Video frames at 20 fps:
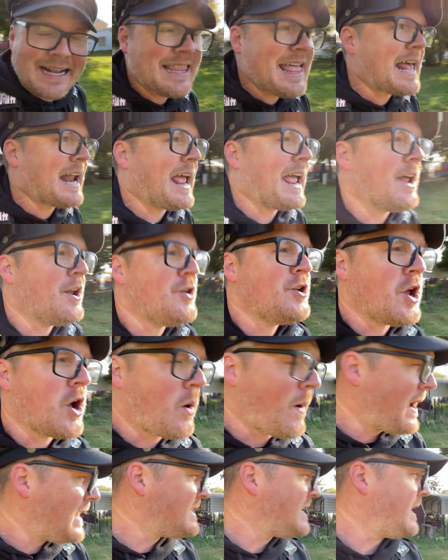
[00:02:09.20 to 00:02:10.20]
that. I had no
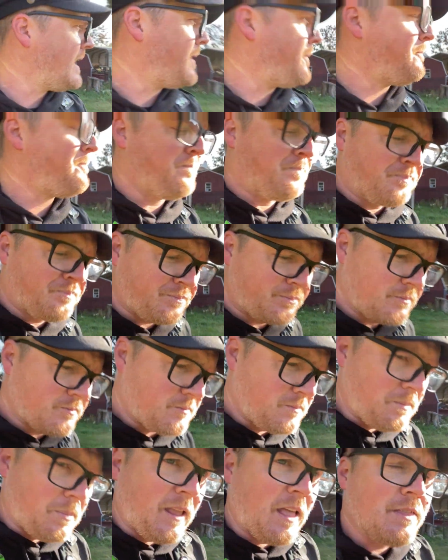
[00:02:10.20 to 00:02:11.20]
idea
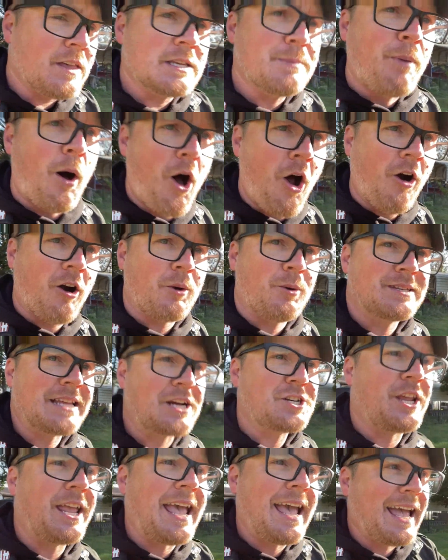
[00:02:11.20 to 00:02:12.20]
this park was
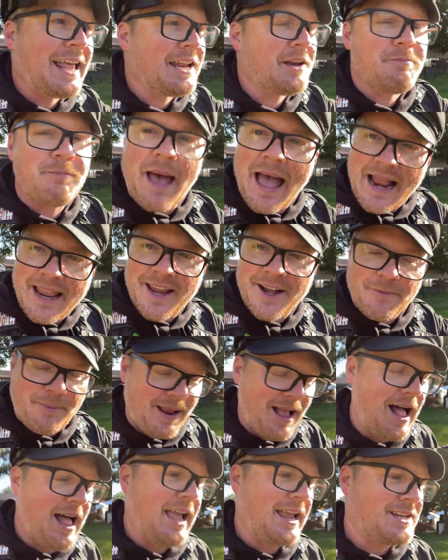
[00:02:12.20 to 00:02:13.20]
actually hidden back here
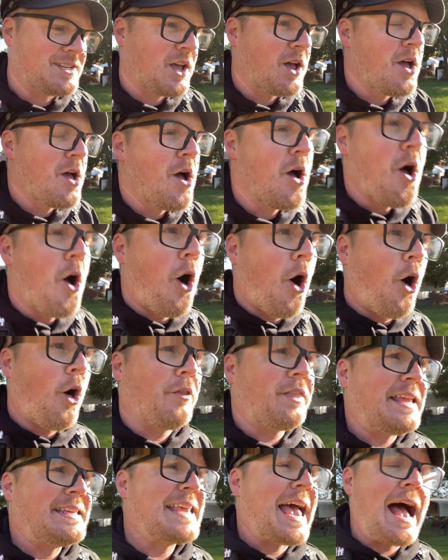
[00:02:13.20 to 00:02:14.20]
behind all
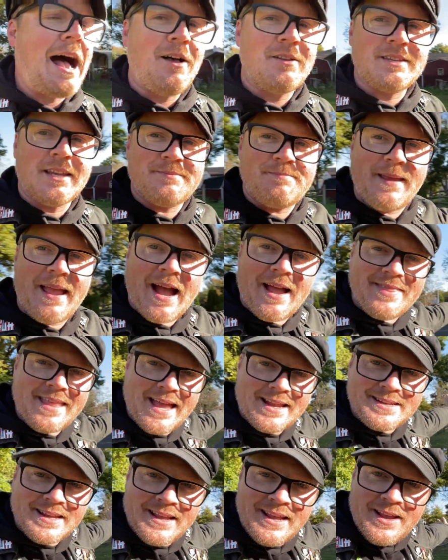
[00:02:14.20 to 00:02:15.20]
these houses, behind
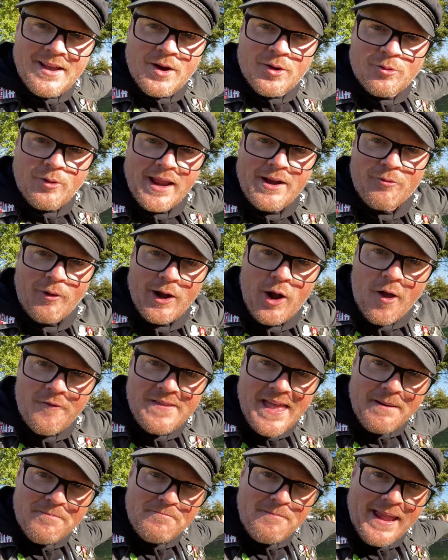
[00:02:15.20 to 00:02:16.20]
that, right off
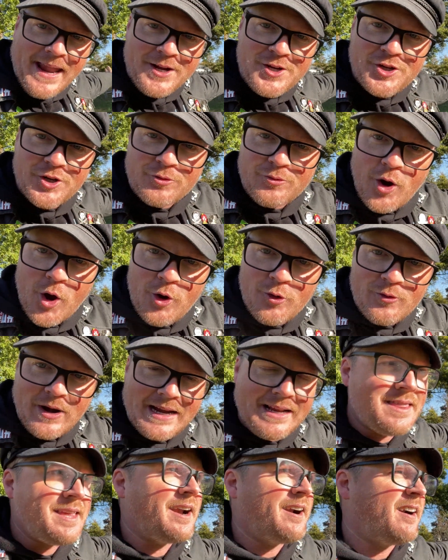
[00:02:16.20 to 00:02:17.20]
that major road
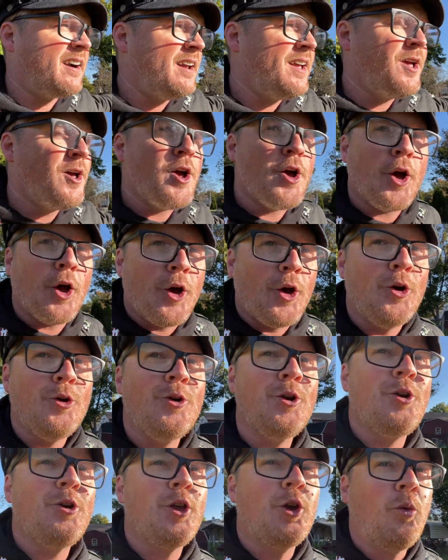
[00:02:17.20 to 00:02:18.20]
right there. Who
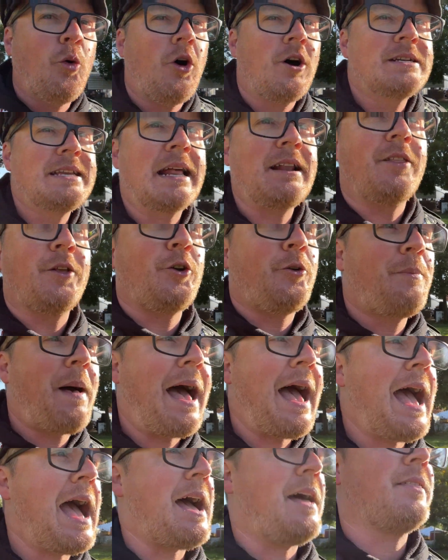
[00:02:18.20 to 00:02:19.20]
knew? You walk down a little
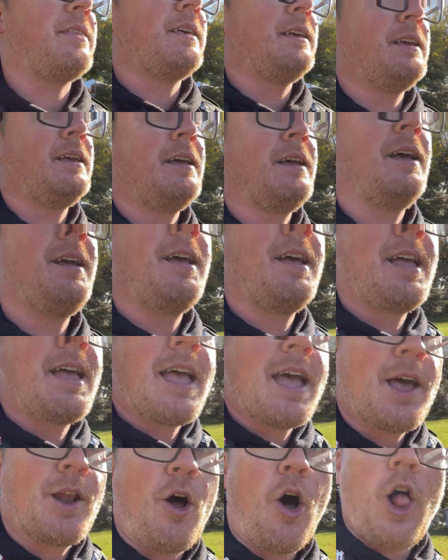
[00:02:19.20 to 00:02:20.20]
path
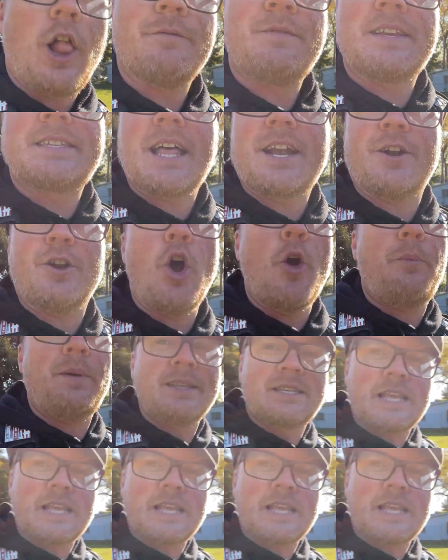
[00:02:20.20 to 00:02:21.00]
and all of a sudden it opens